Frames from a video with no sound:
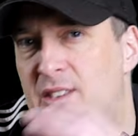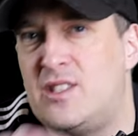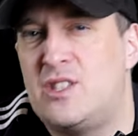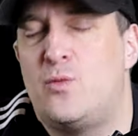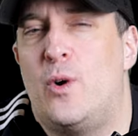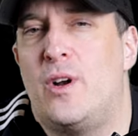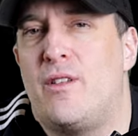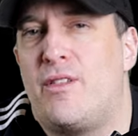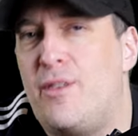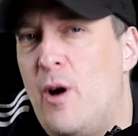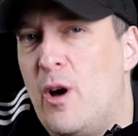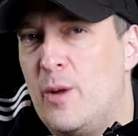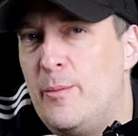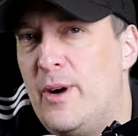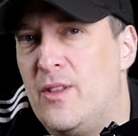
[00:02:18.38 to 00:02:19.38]
This is what I
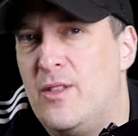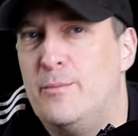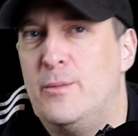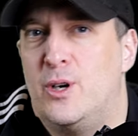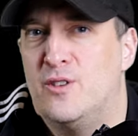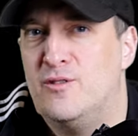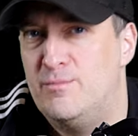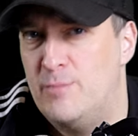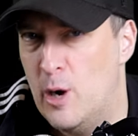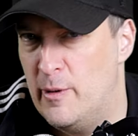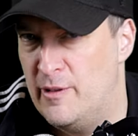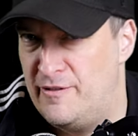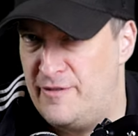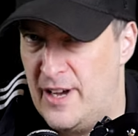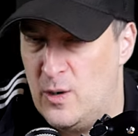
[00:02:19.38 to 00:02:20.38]
thought about the Book of
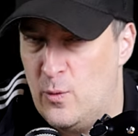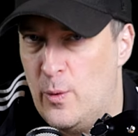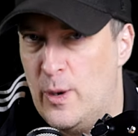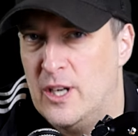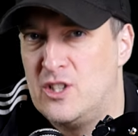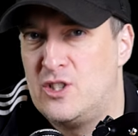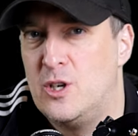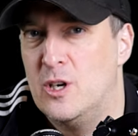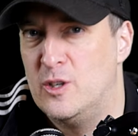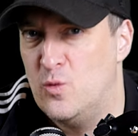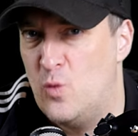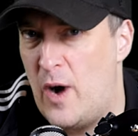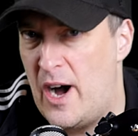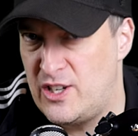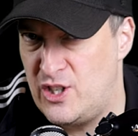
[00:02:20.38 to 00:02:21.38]
Boba Fett when I
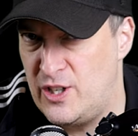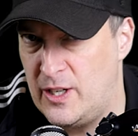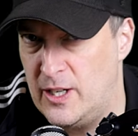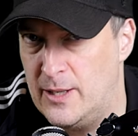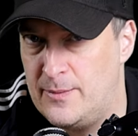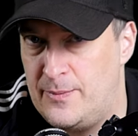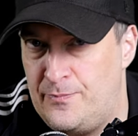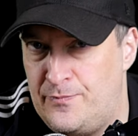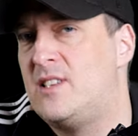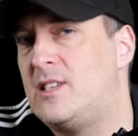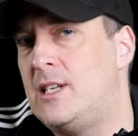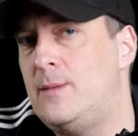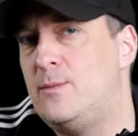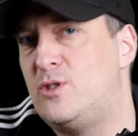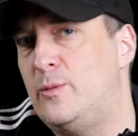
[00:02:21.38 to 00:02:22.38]
started watching it. It
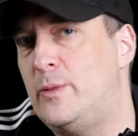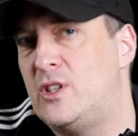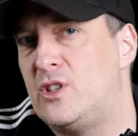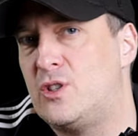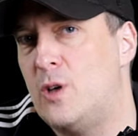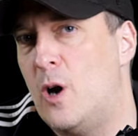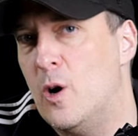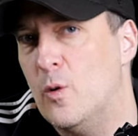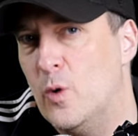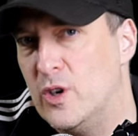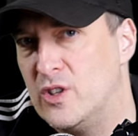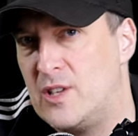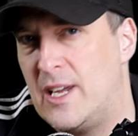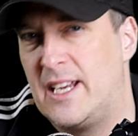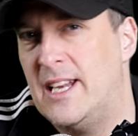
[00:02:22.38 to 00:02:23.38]
seems to be Star
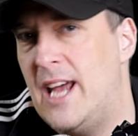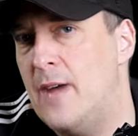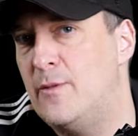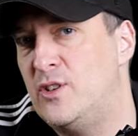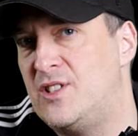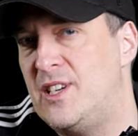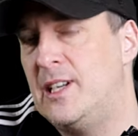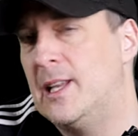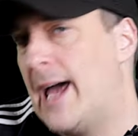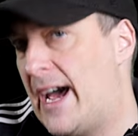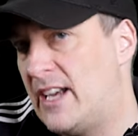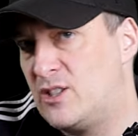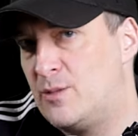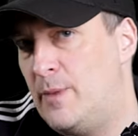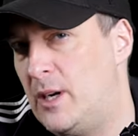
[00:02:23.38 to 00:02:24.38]
Wars, like in every single
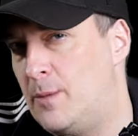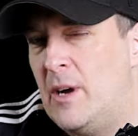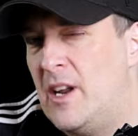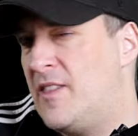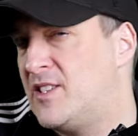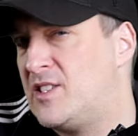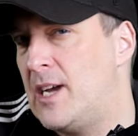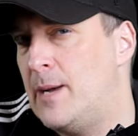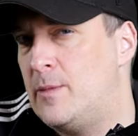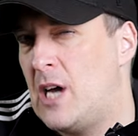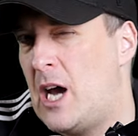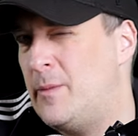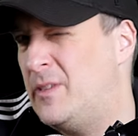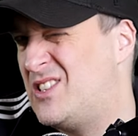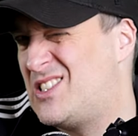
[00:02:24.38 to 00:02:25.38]
aspect, but at the same
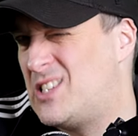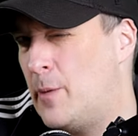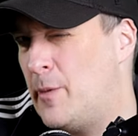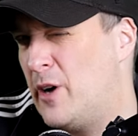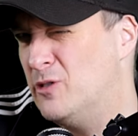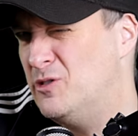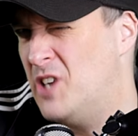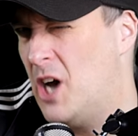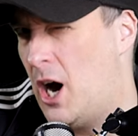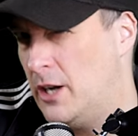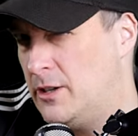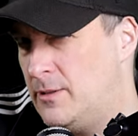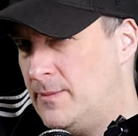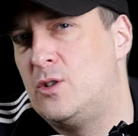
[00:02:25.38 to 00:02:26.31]
time, it's somehow not.